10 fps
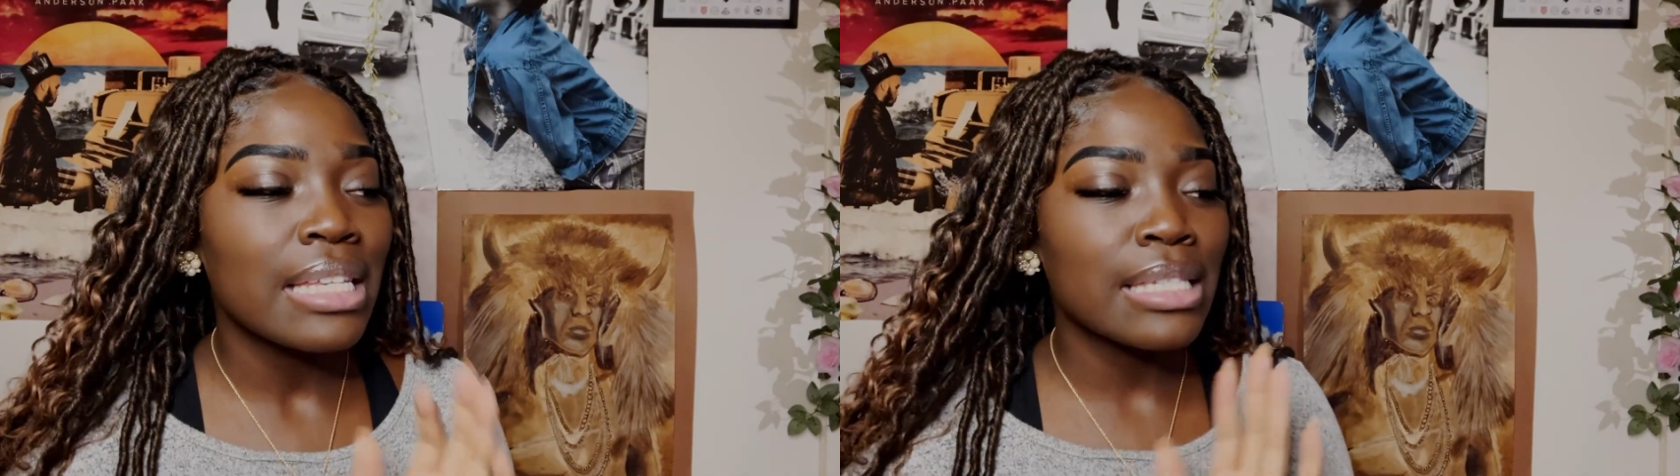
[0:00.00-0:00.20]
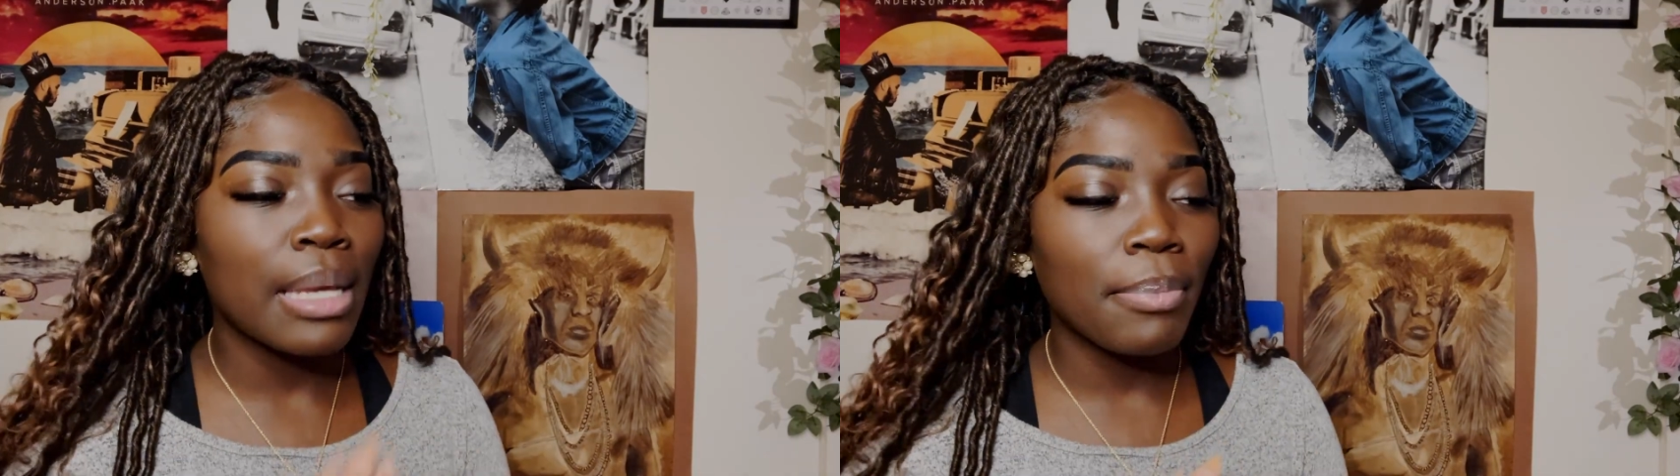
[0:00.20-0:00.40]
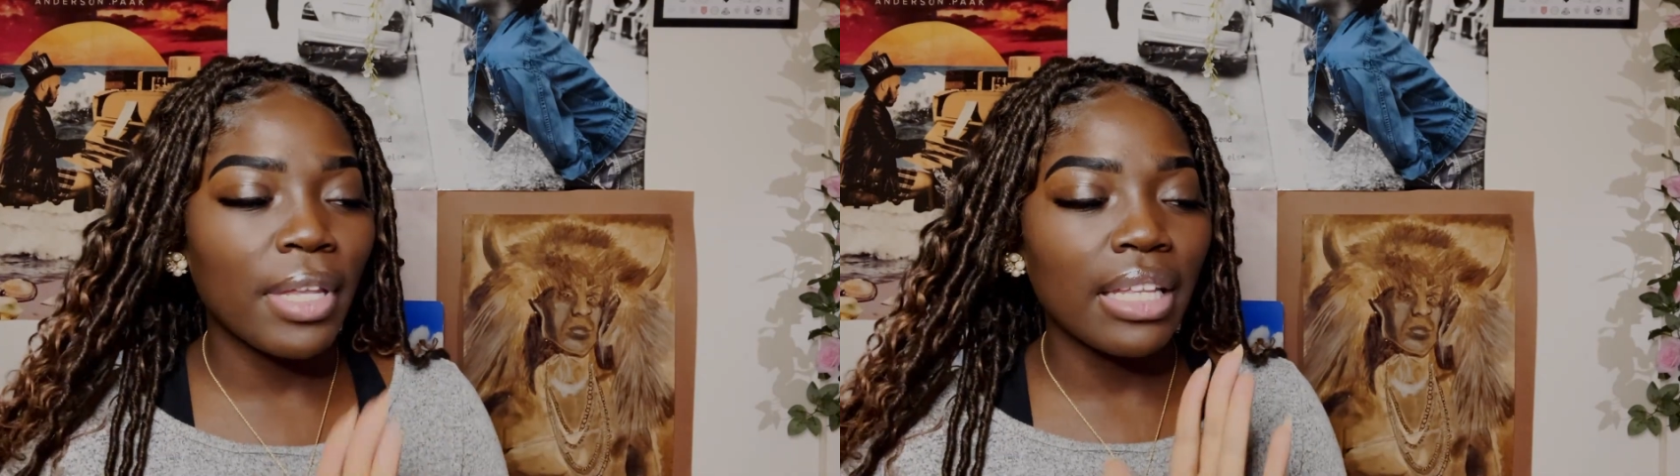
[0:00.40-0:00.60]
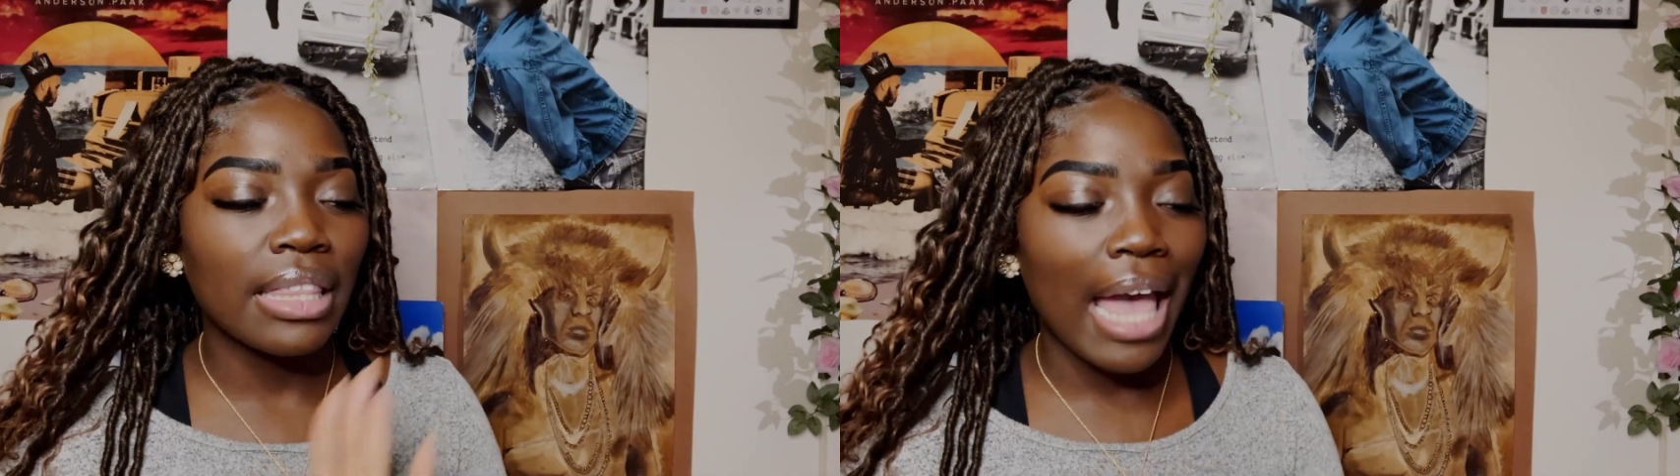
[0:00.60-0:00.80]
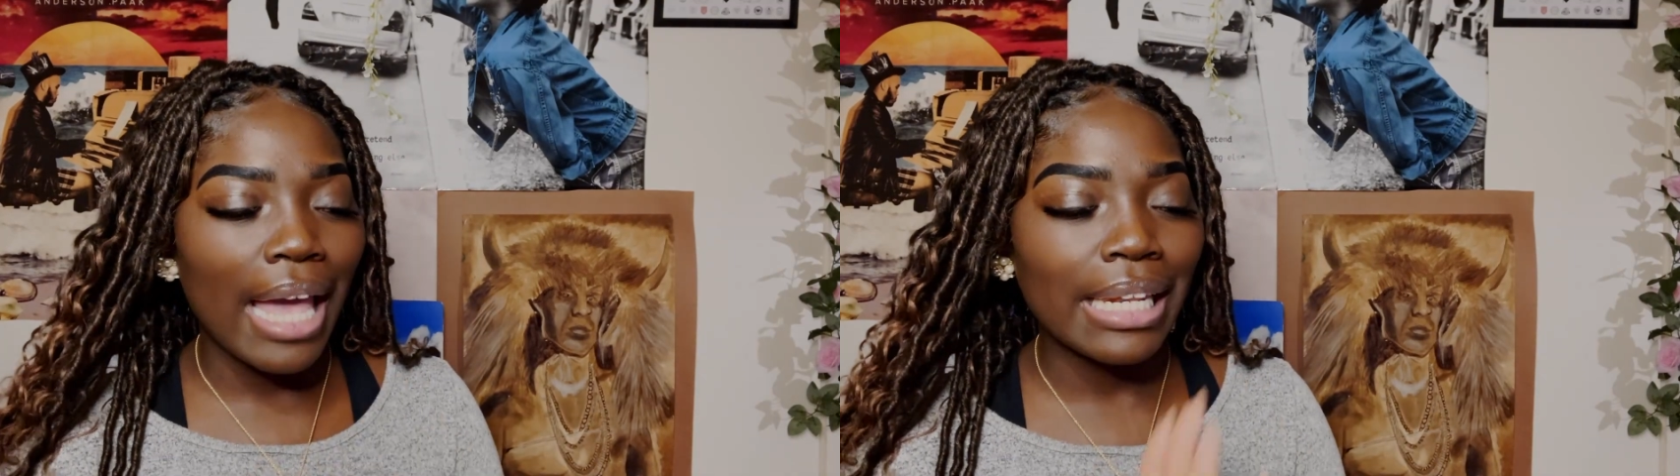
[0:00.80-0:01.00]
something
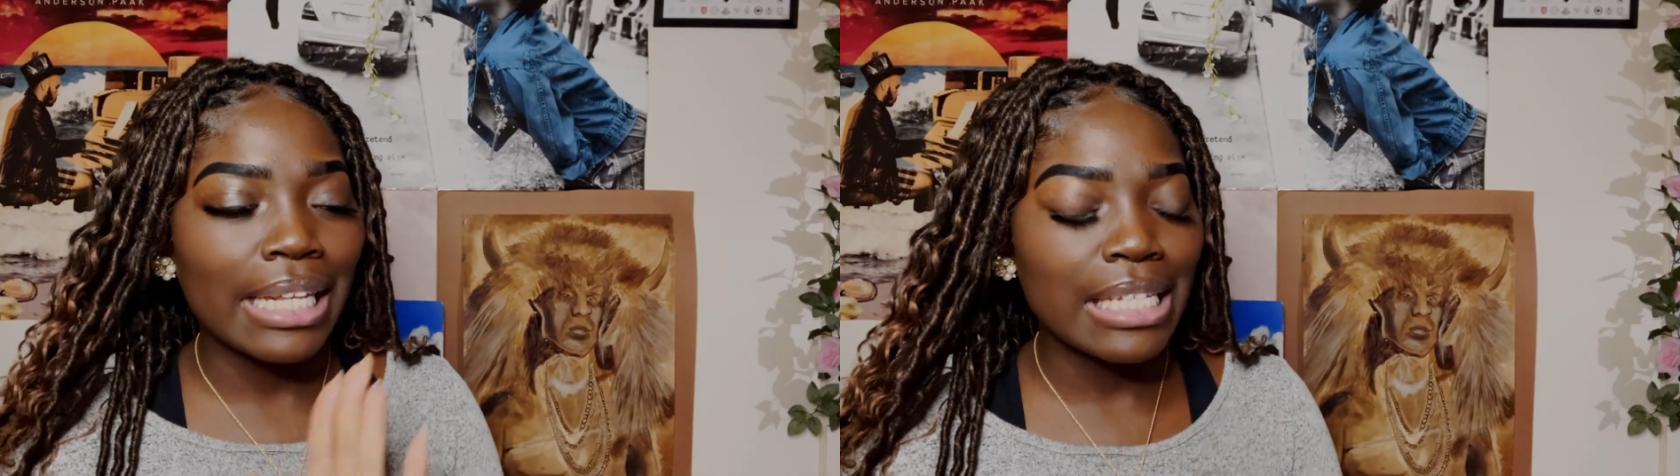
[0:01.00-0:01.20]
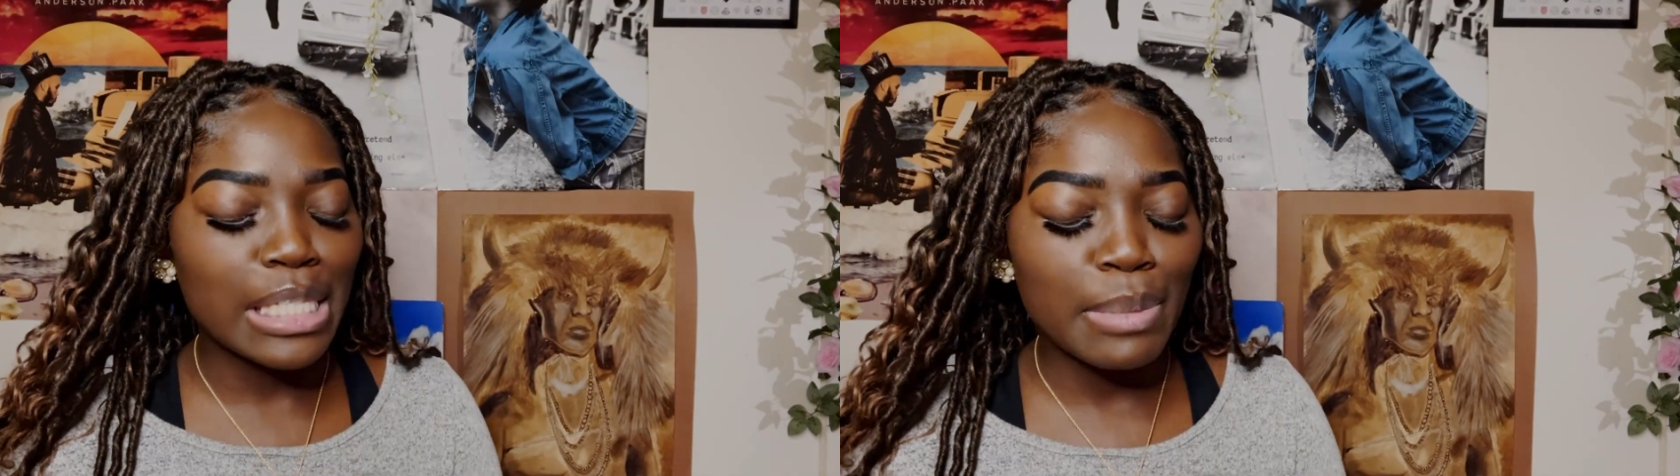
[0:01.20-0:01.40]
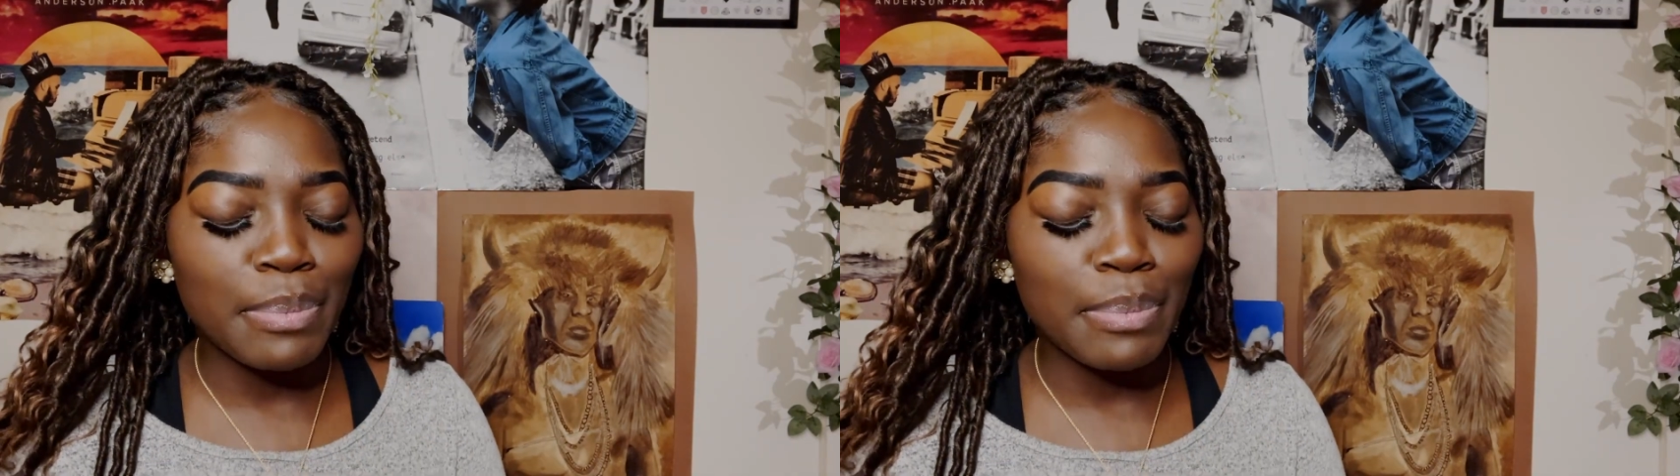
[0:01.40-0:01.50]
that needs to